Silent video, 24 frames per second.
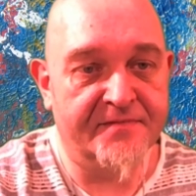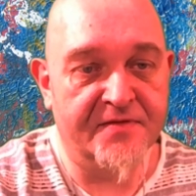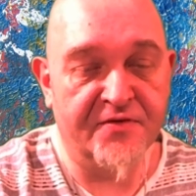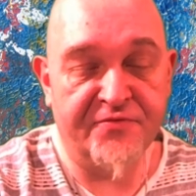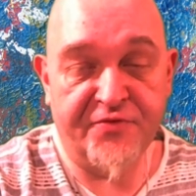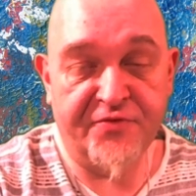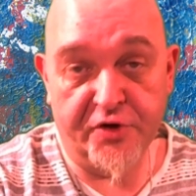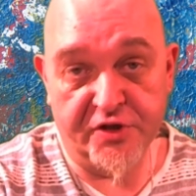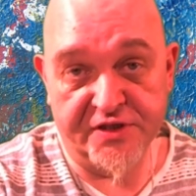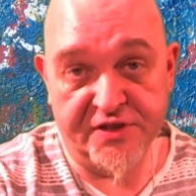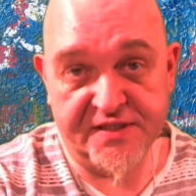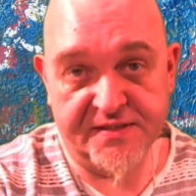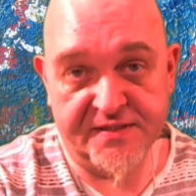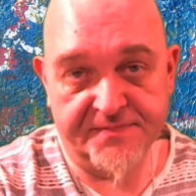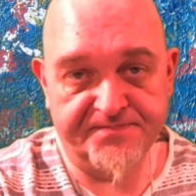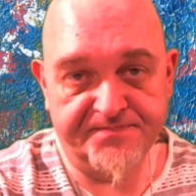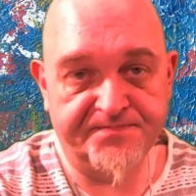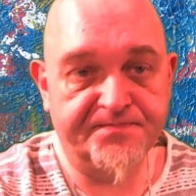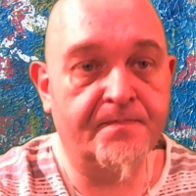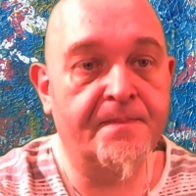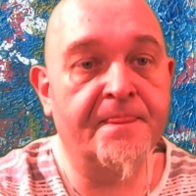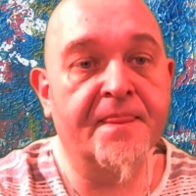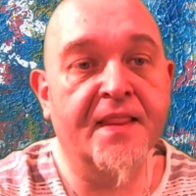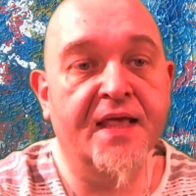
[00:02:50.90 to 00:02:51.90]
First,
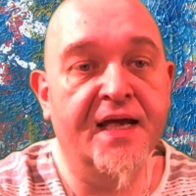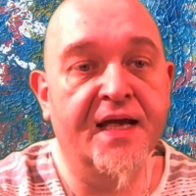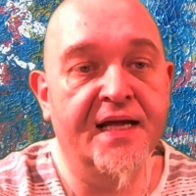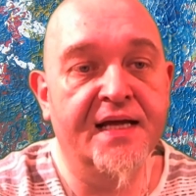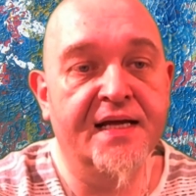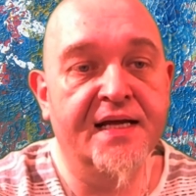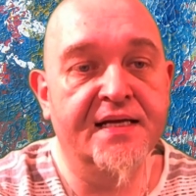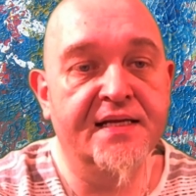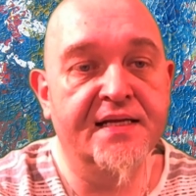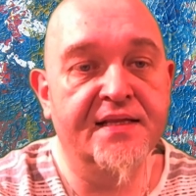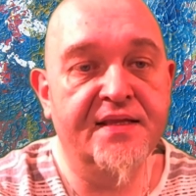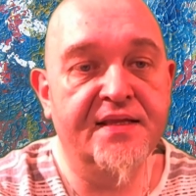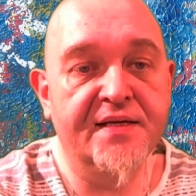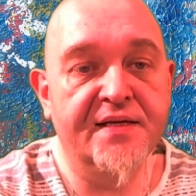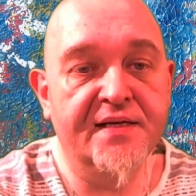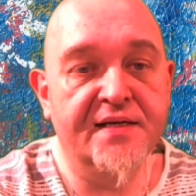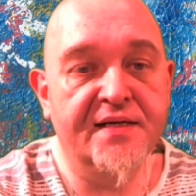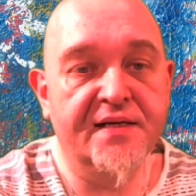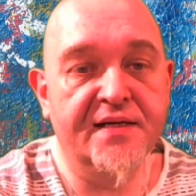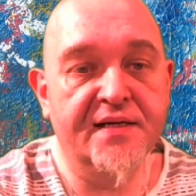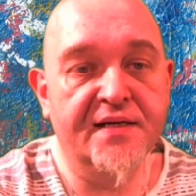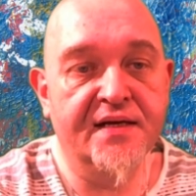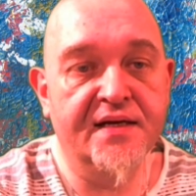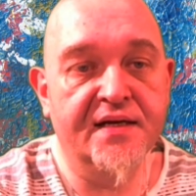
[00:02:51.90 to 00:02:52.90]

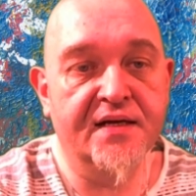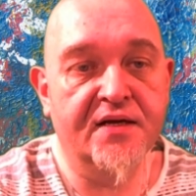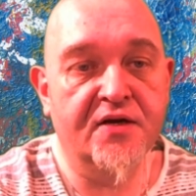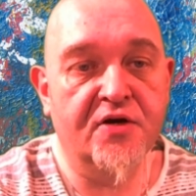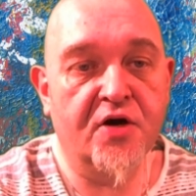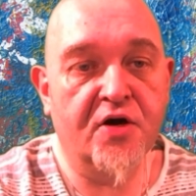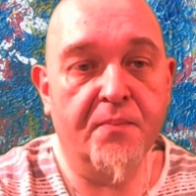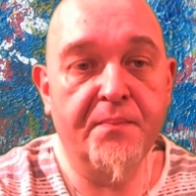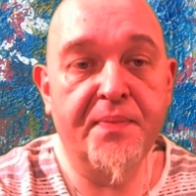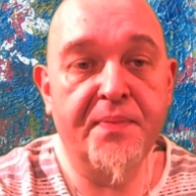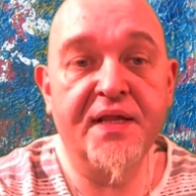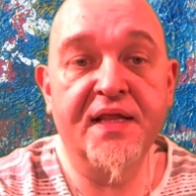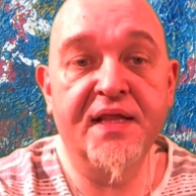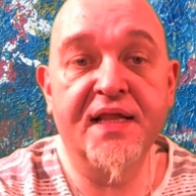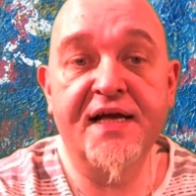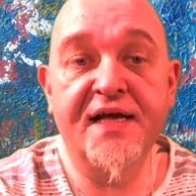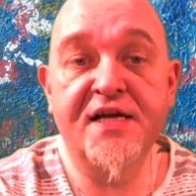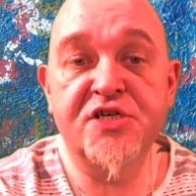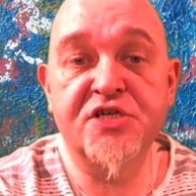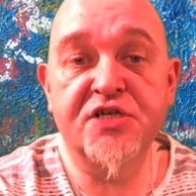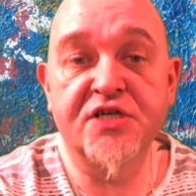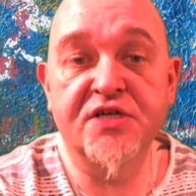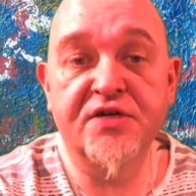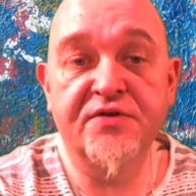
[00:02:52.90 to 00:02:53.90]
the
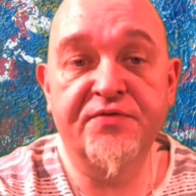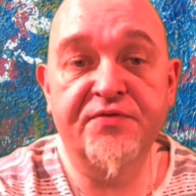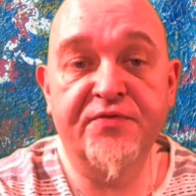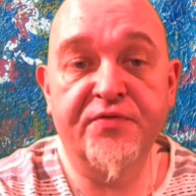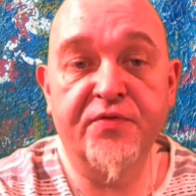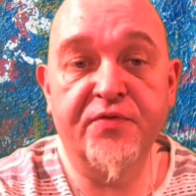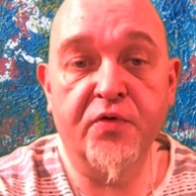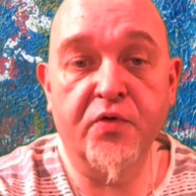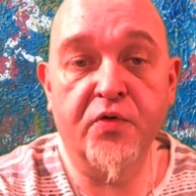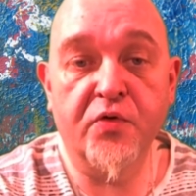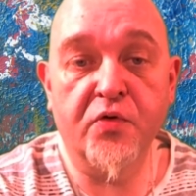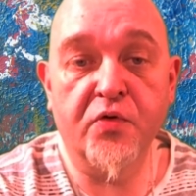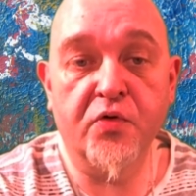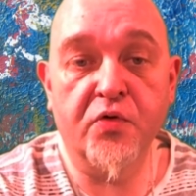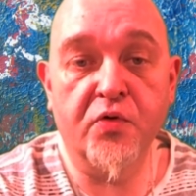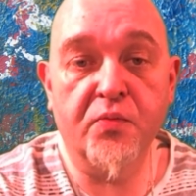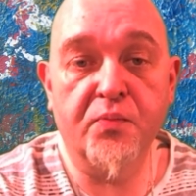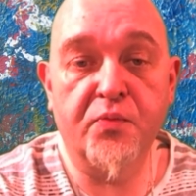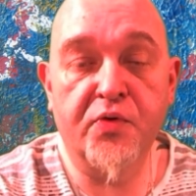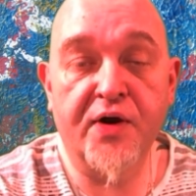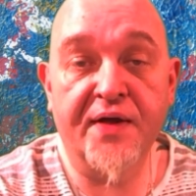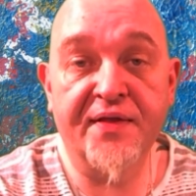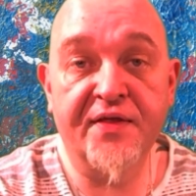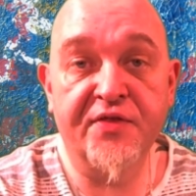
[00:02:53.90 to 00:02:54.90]
compilation for
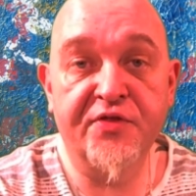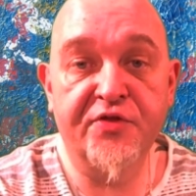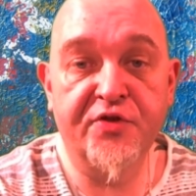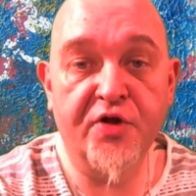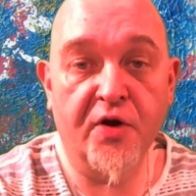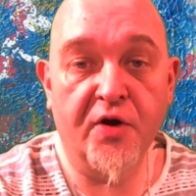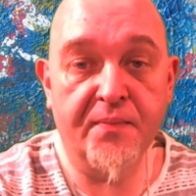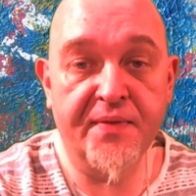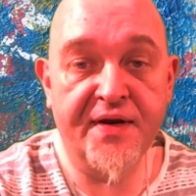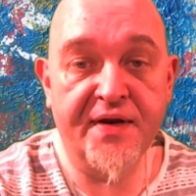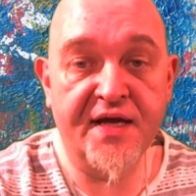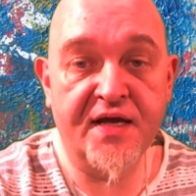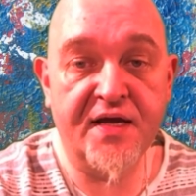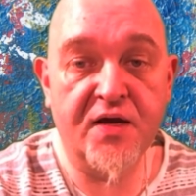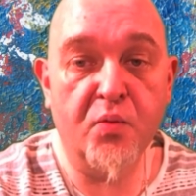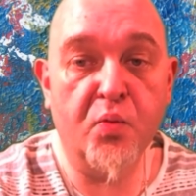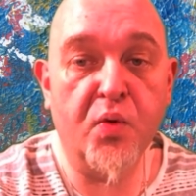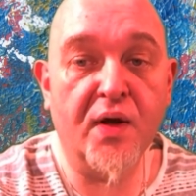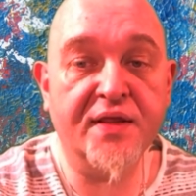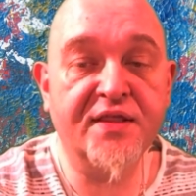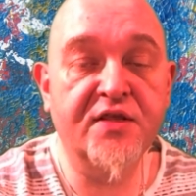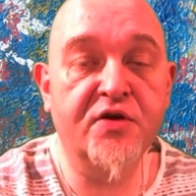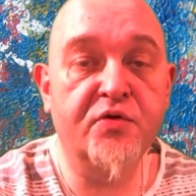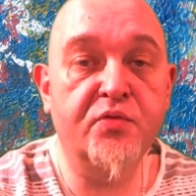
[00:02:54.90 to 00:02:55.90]
Brother Dominique,
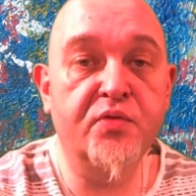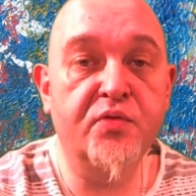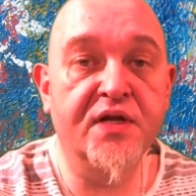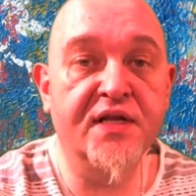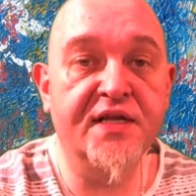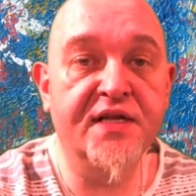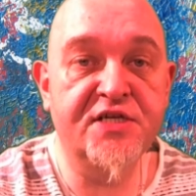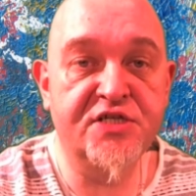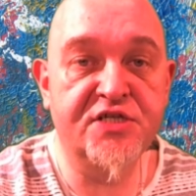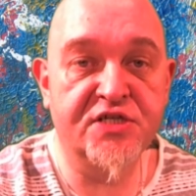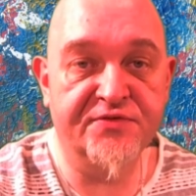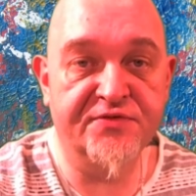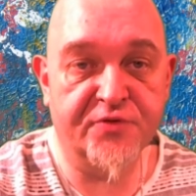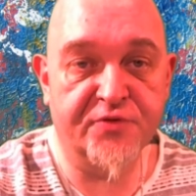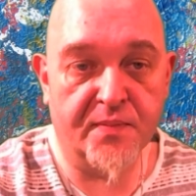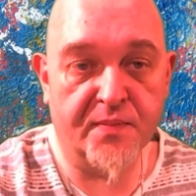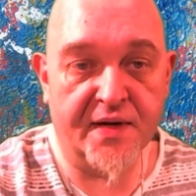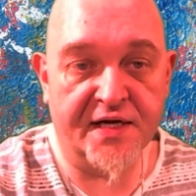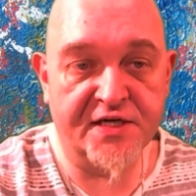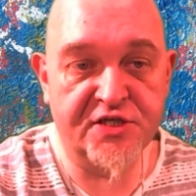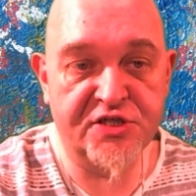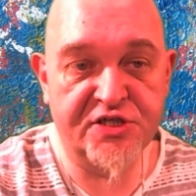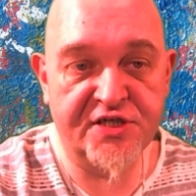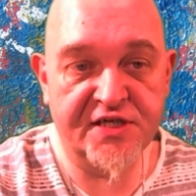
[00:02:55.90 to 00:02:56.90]
What Religion for
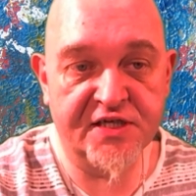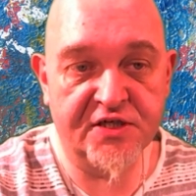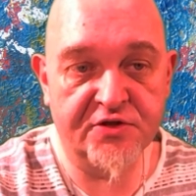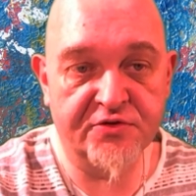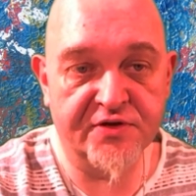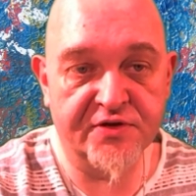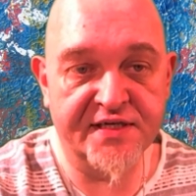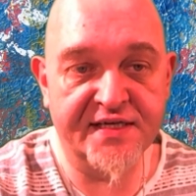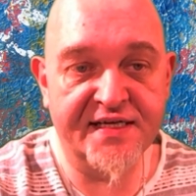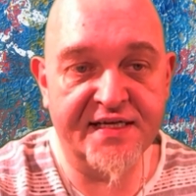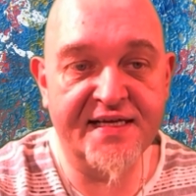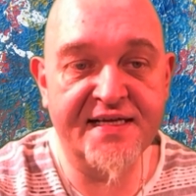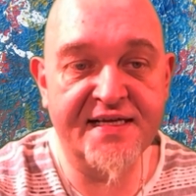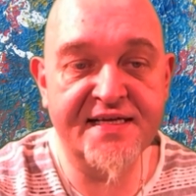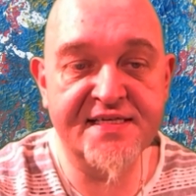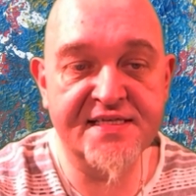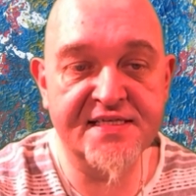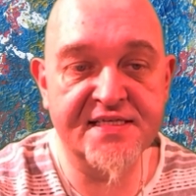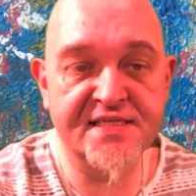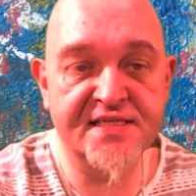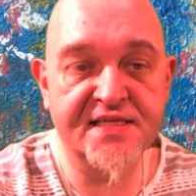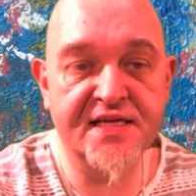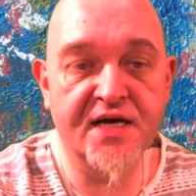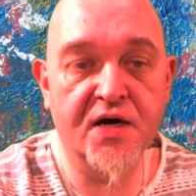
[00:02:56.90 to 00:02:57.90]
My Children,
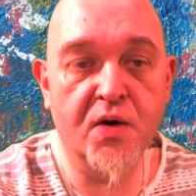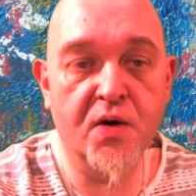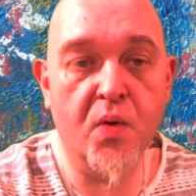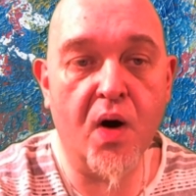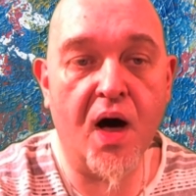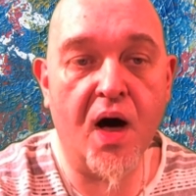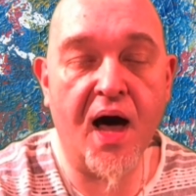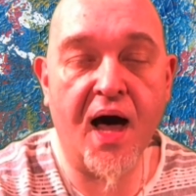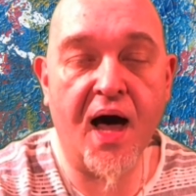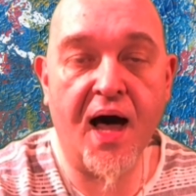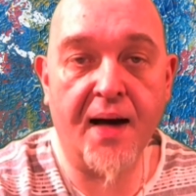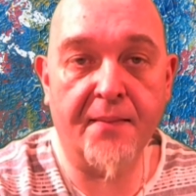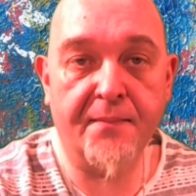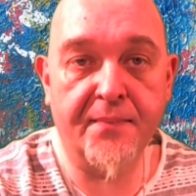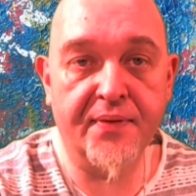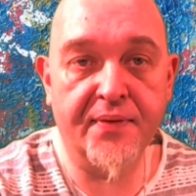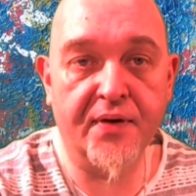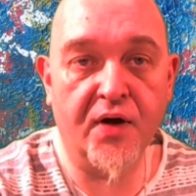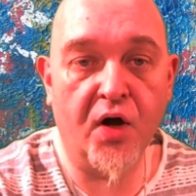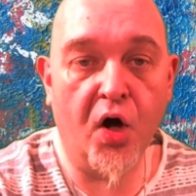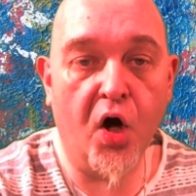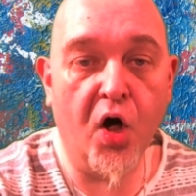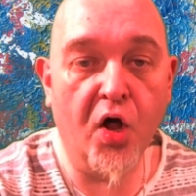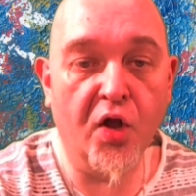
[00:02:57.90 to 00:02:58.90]
is now up
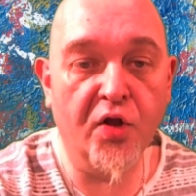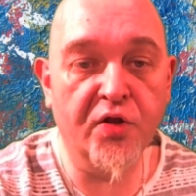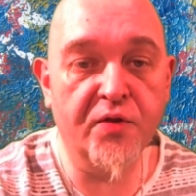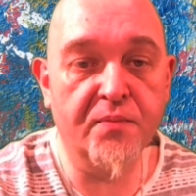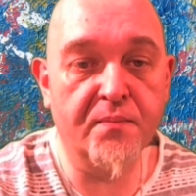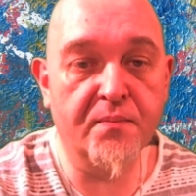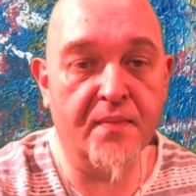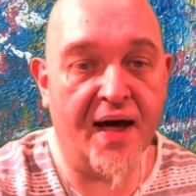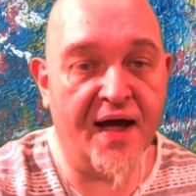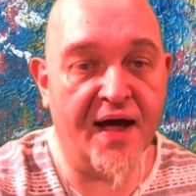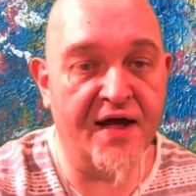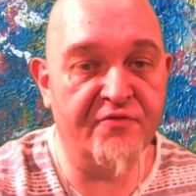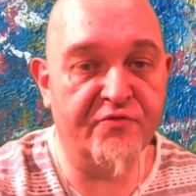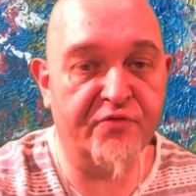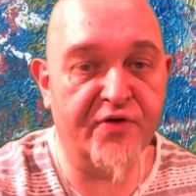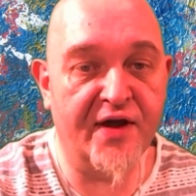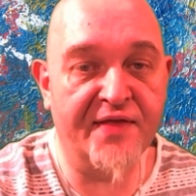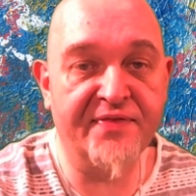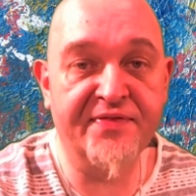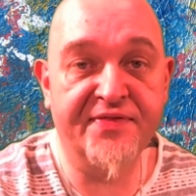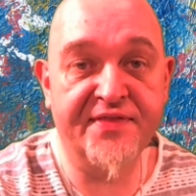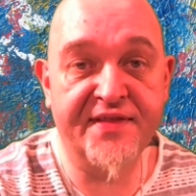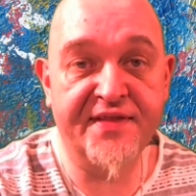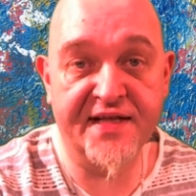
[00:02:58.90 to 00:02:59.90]
on my
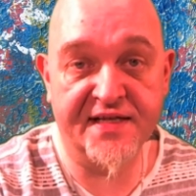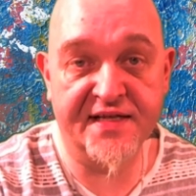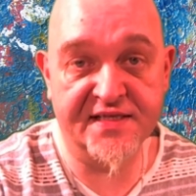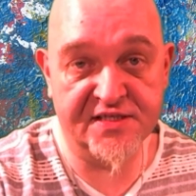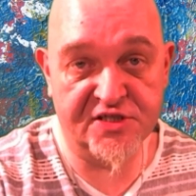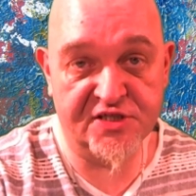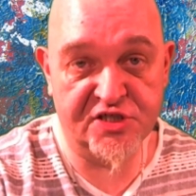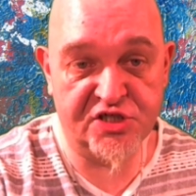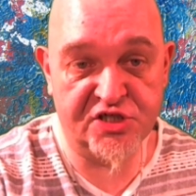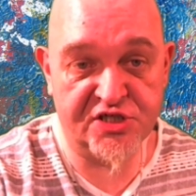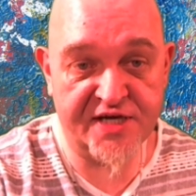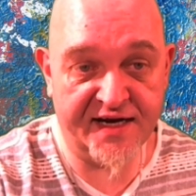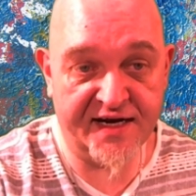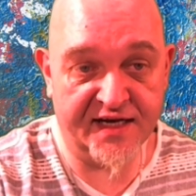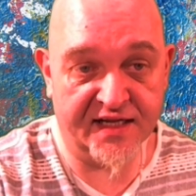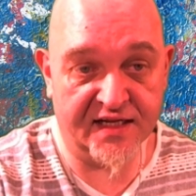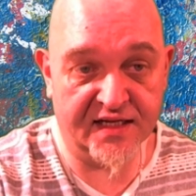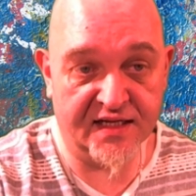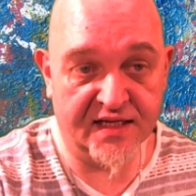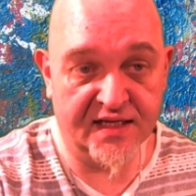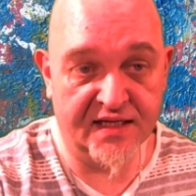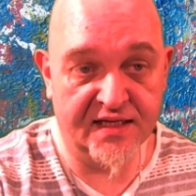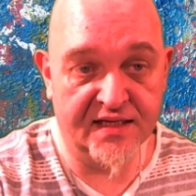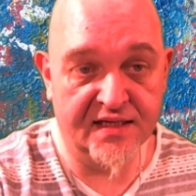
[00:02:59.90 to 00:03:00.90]
friend Tylzen
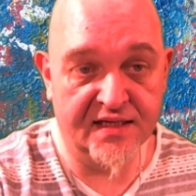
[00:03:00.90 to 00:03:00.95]
channel.